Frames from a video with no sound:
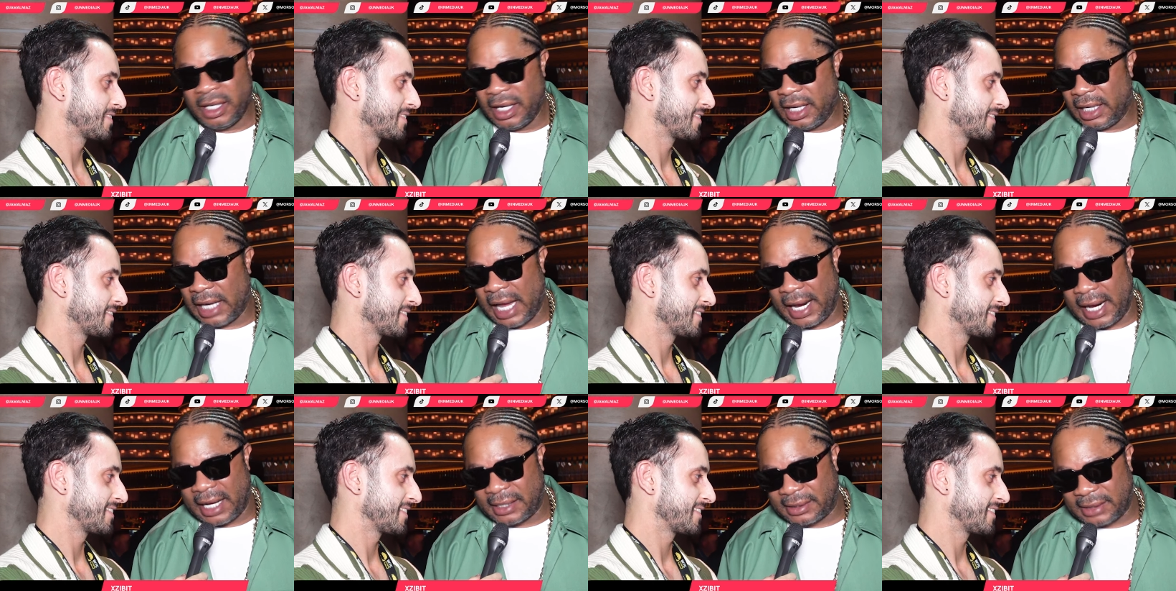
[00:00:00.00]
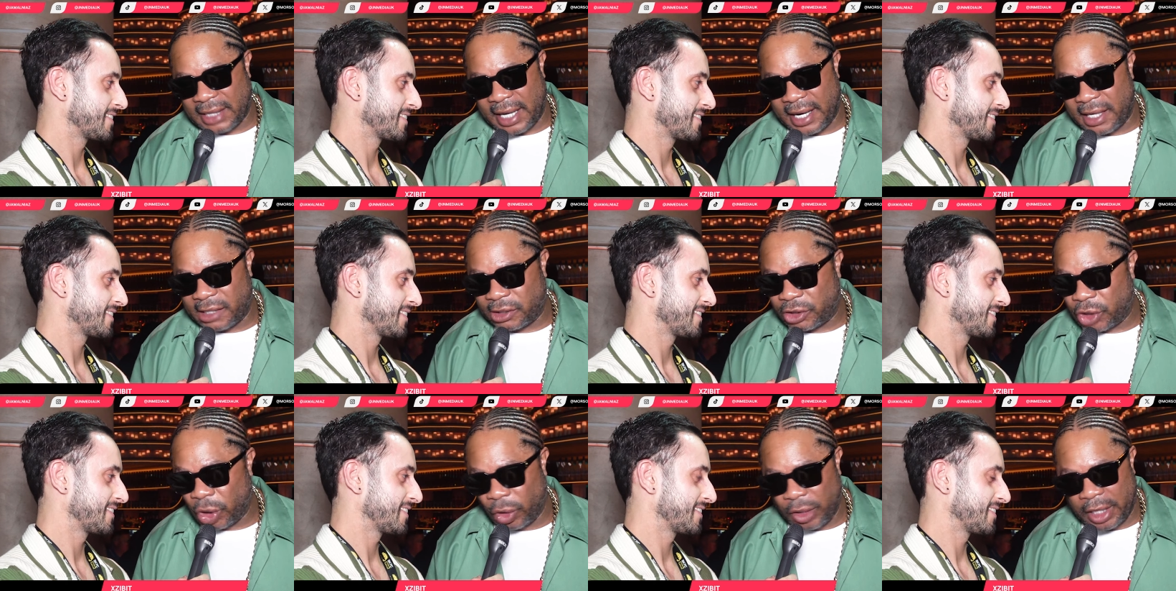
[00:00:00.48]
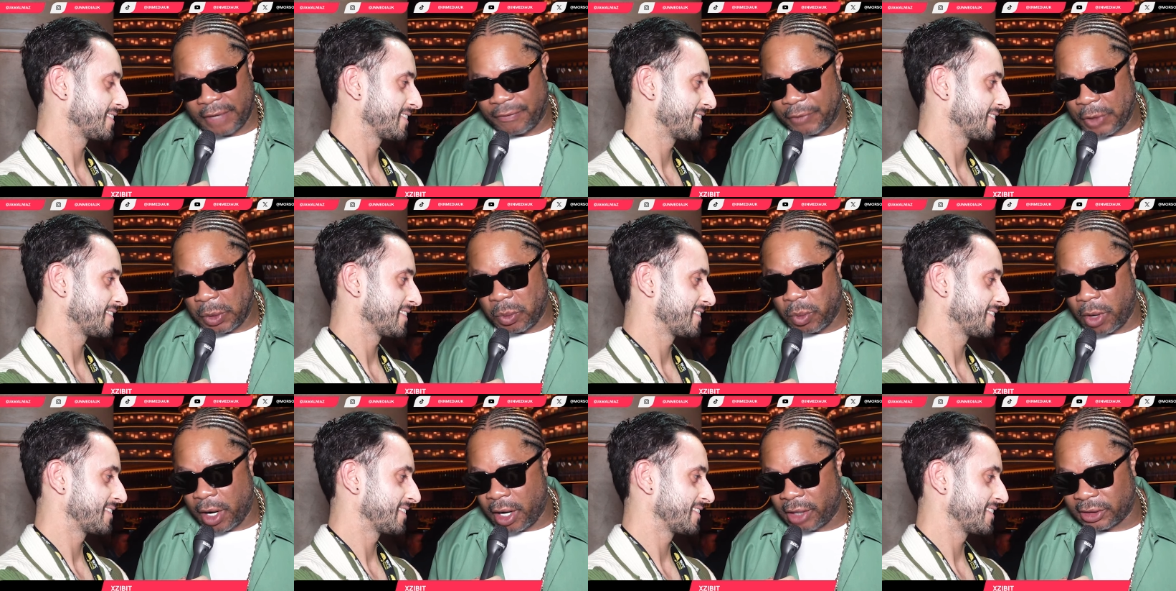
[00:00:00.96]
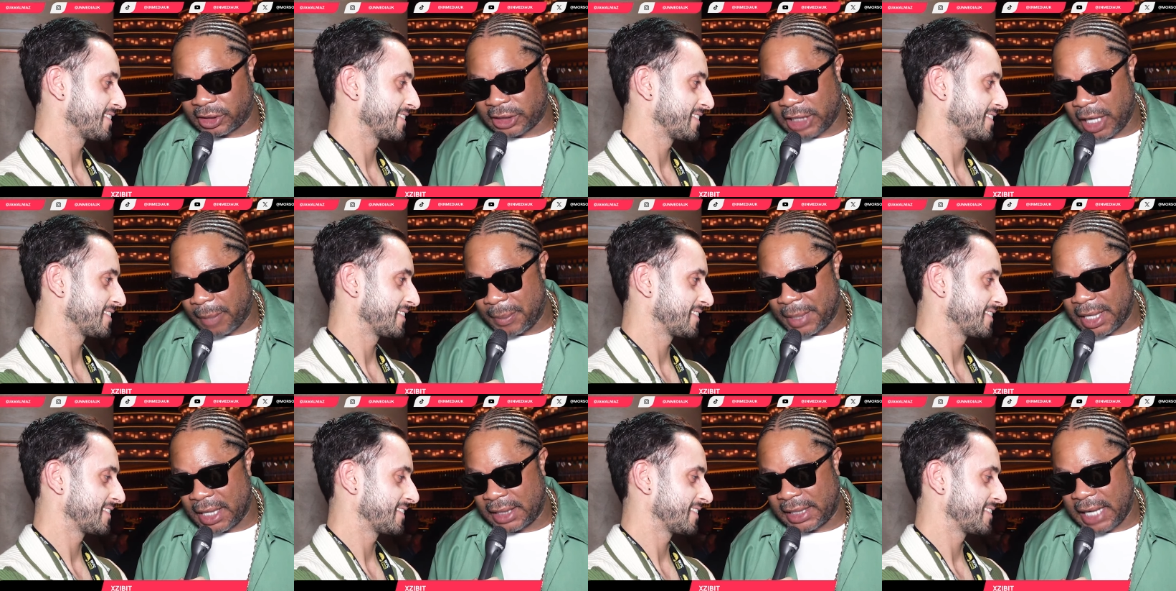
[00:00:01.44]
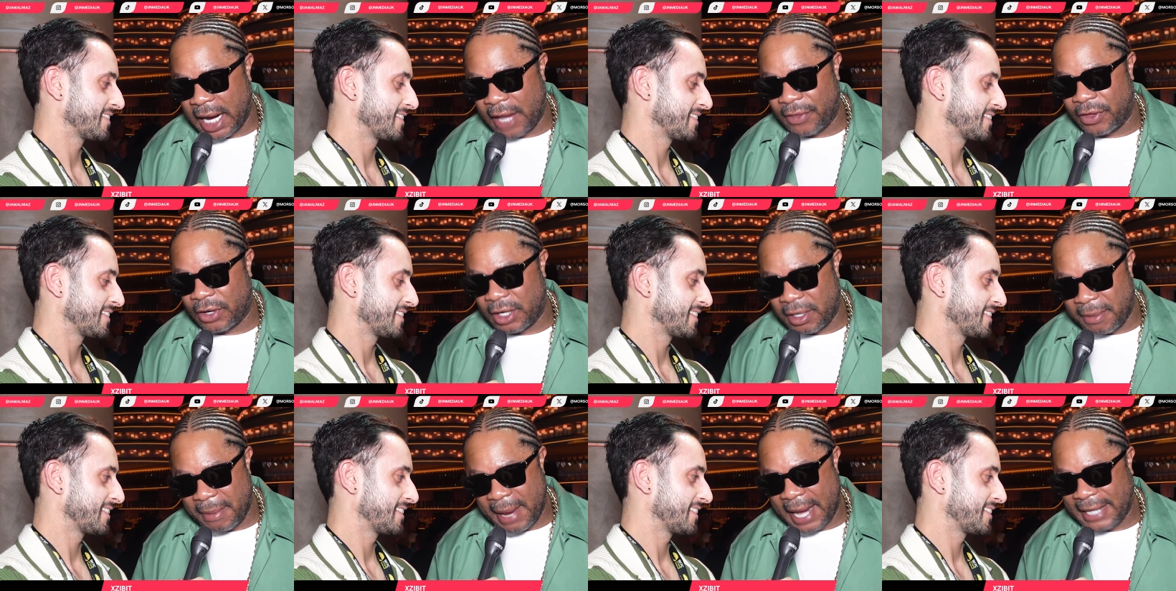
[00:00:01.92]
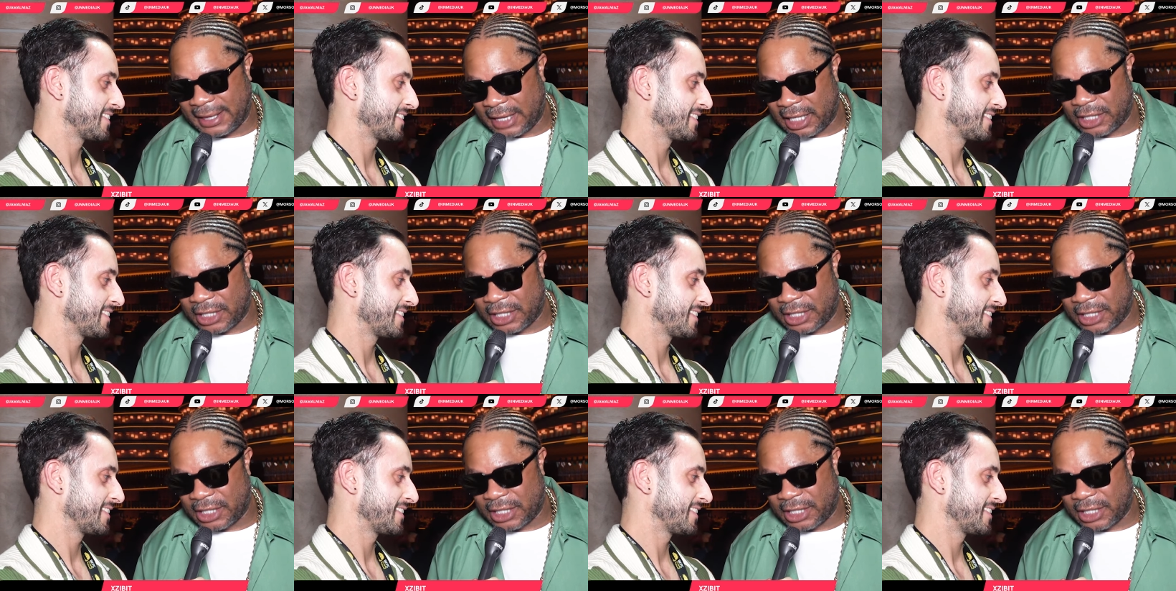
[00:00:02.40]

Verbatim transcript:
Speaker 1: Like I said, it's two different worlds coming together to make